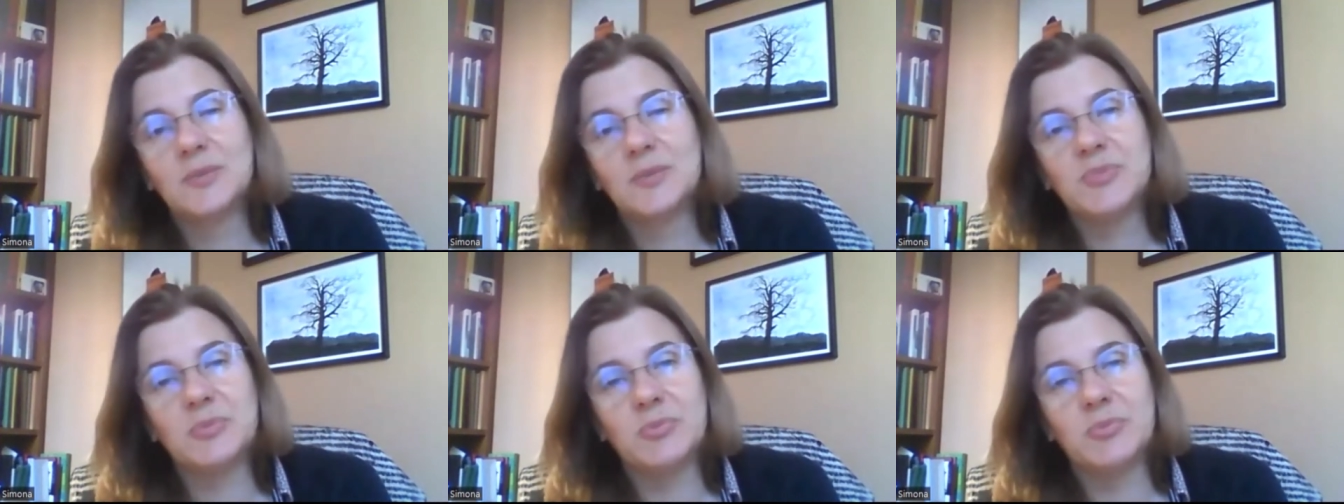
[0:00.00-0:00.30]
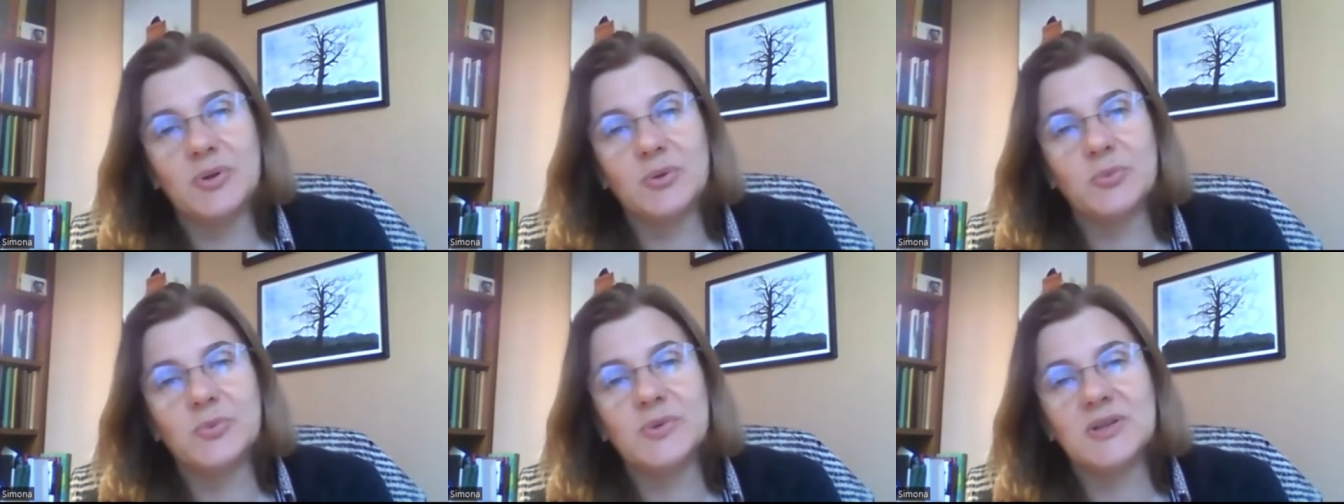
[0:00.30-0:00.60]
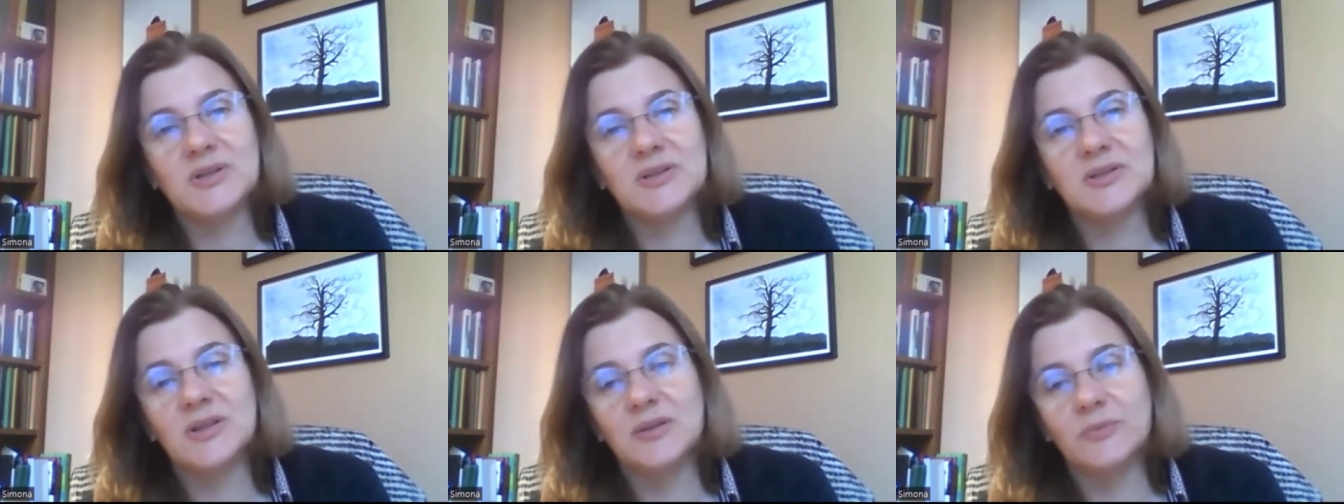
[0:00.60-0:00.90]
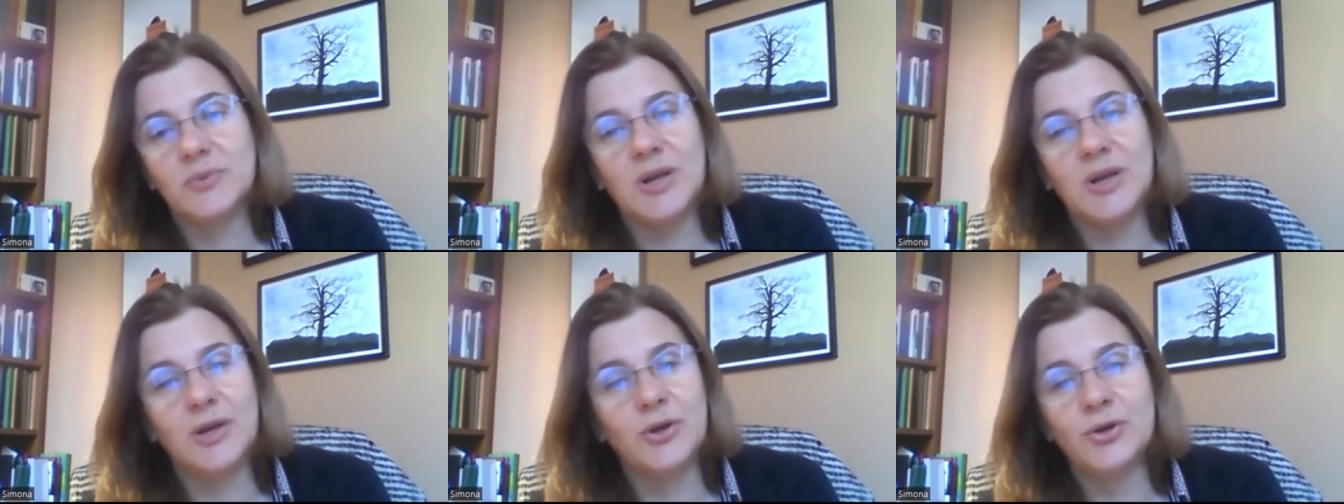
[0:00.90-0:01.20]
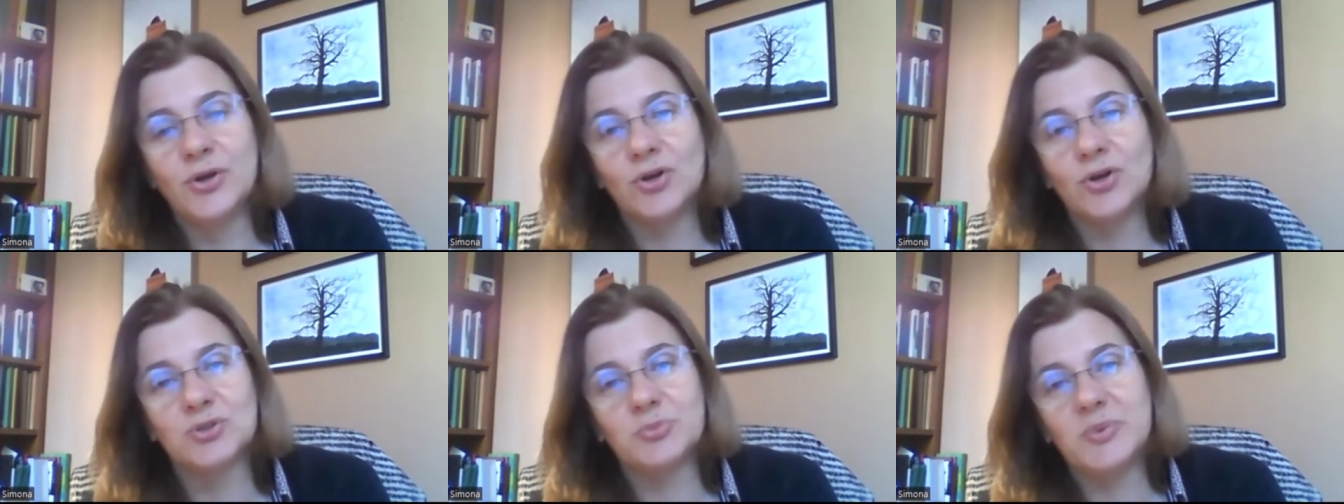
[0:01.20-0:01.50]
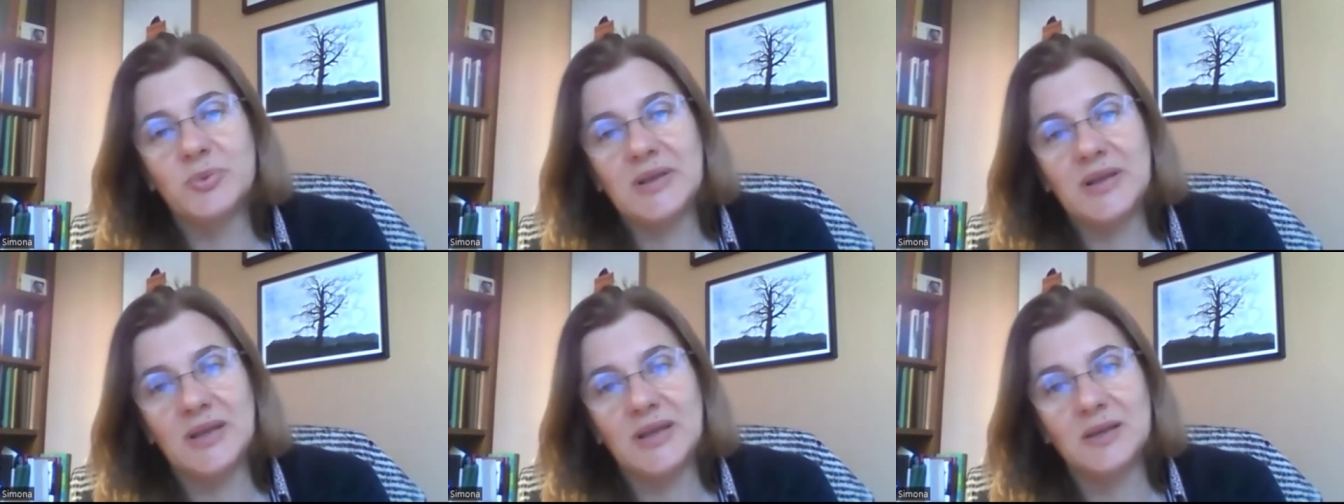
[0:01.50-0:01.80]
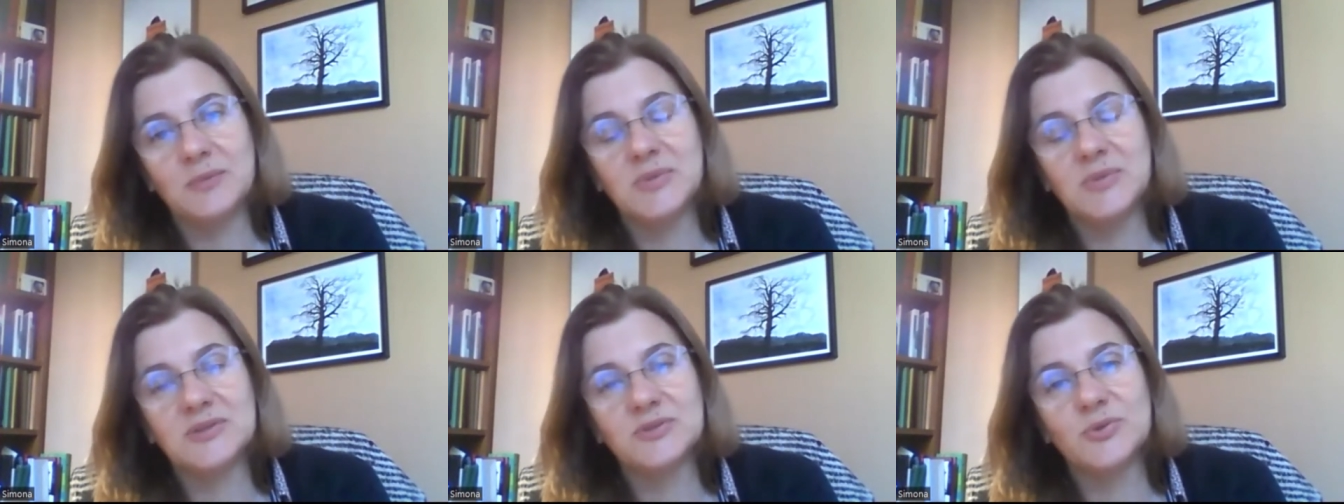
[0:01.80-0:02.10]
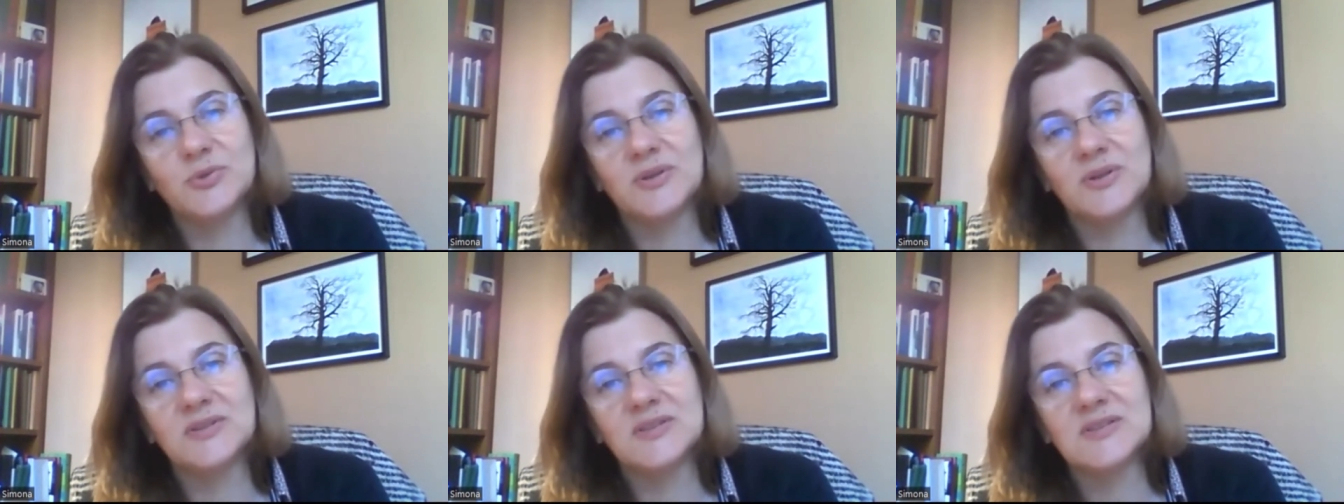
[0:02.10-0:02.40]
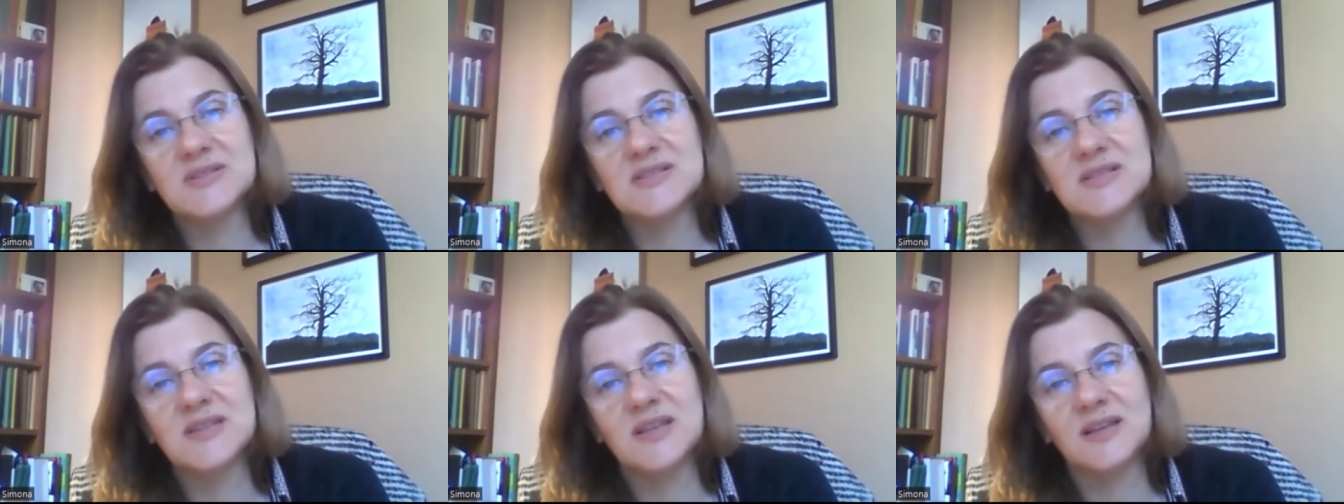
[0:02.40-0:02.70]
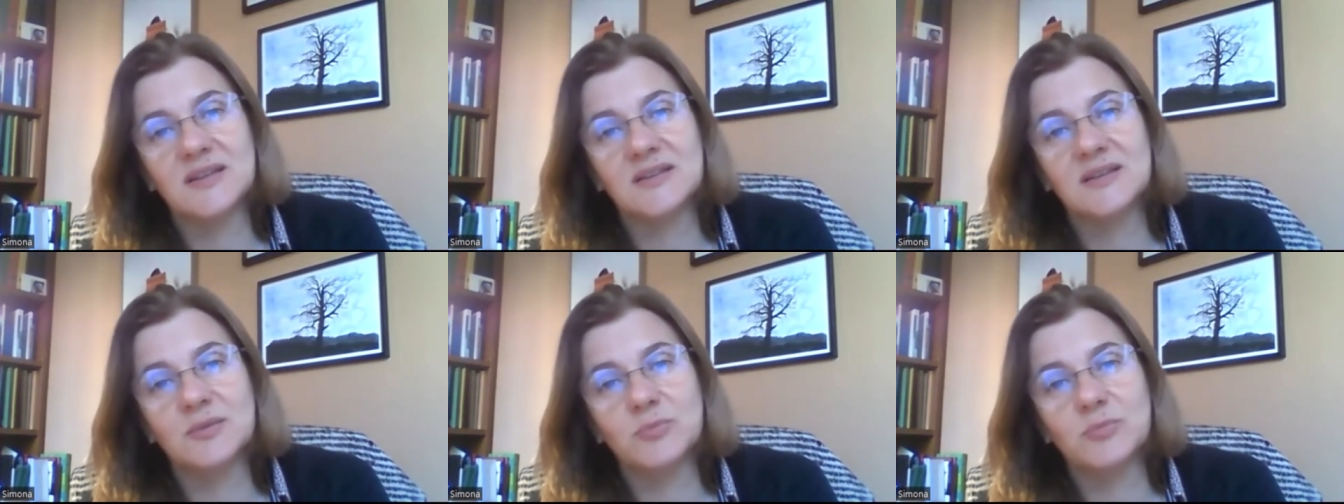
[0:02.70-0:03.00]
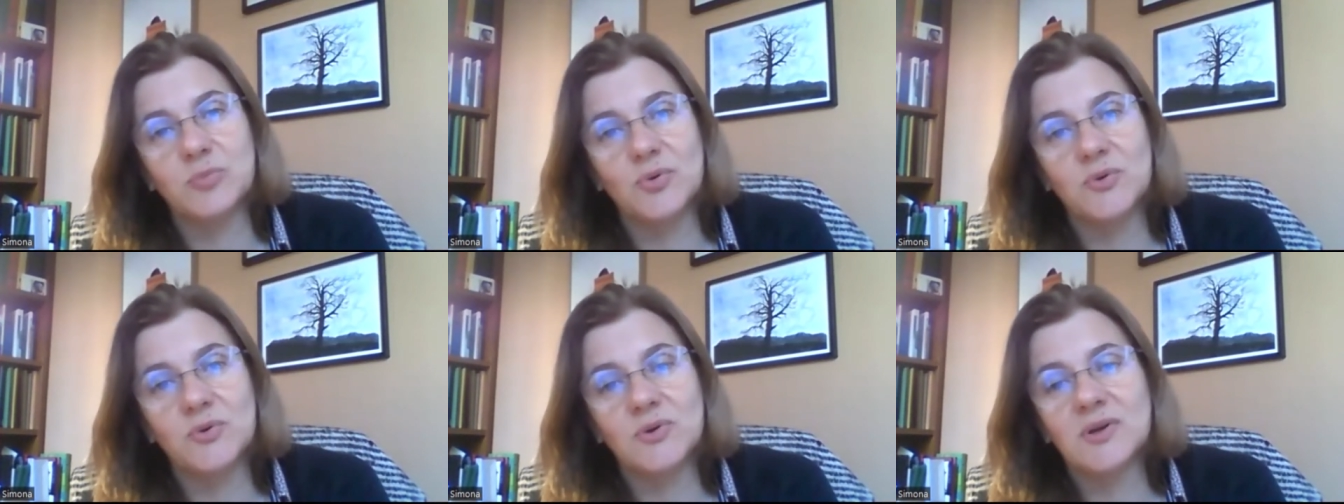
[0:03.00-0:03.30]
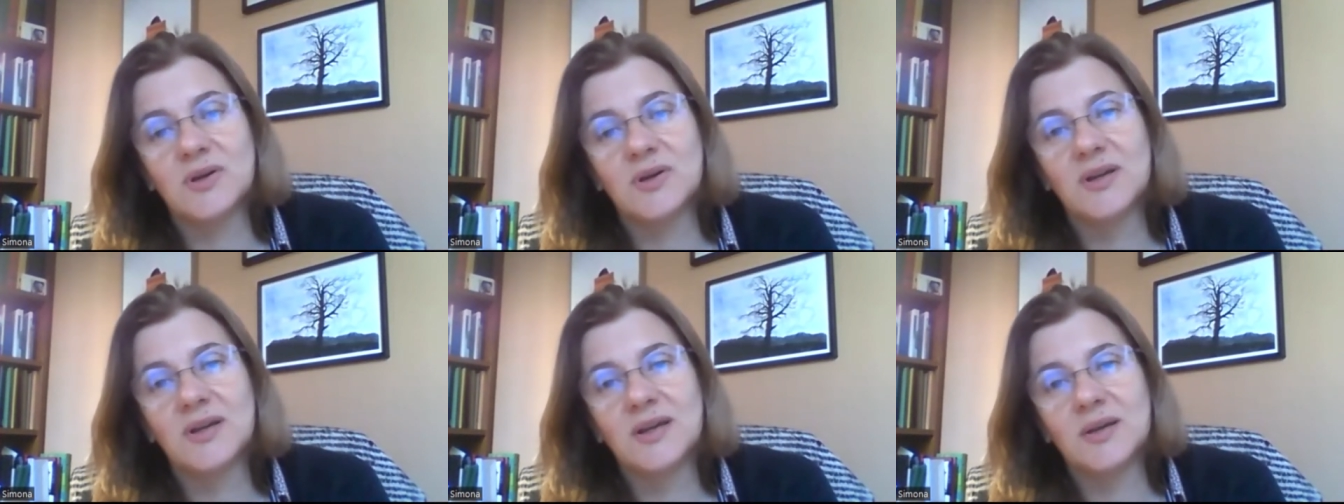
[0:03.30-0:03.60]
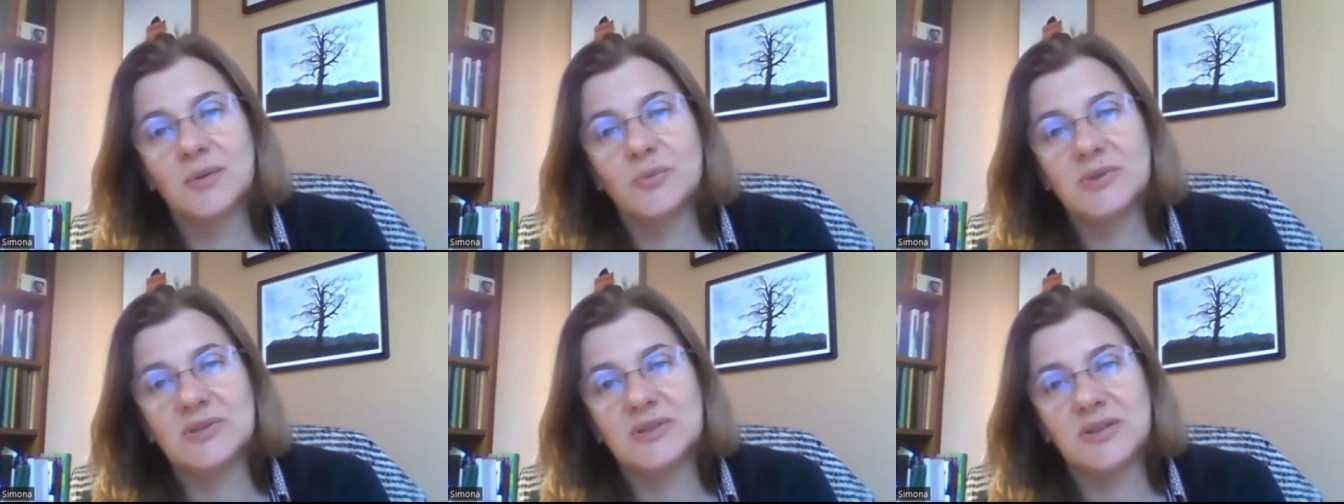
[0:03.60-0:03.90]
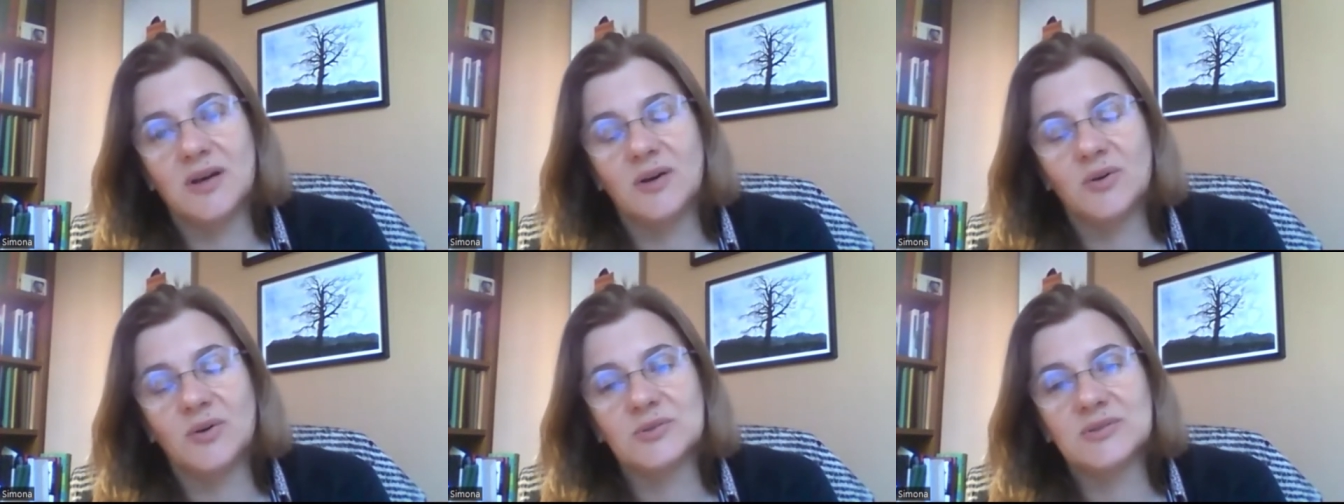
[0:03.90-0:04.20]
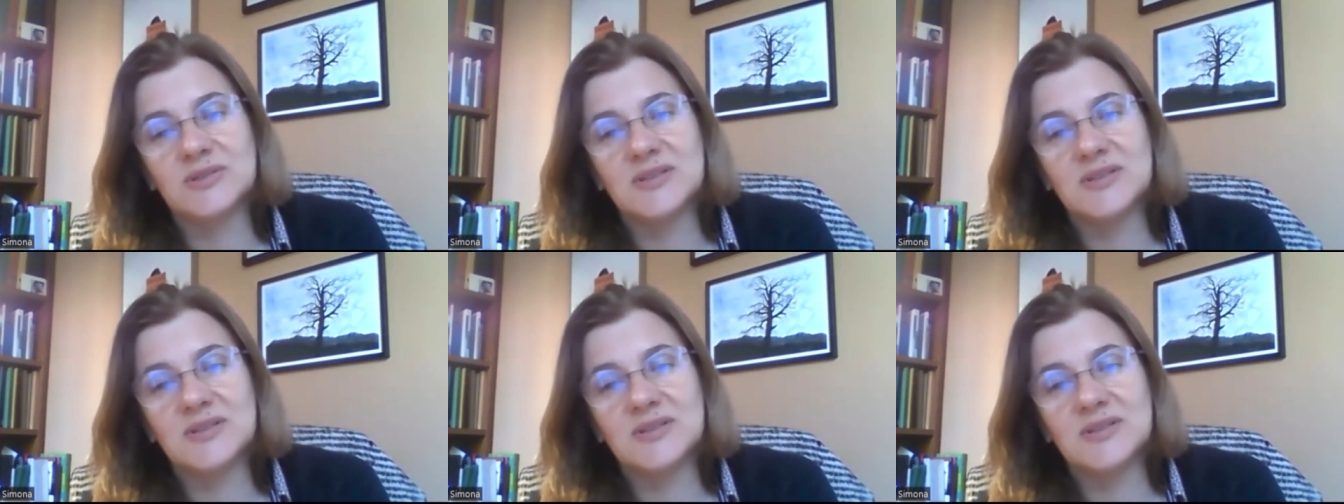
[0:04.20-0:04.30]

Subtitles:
people will not be able to understand the book without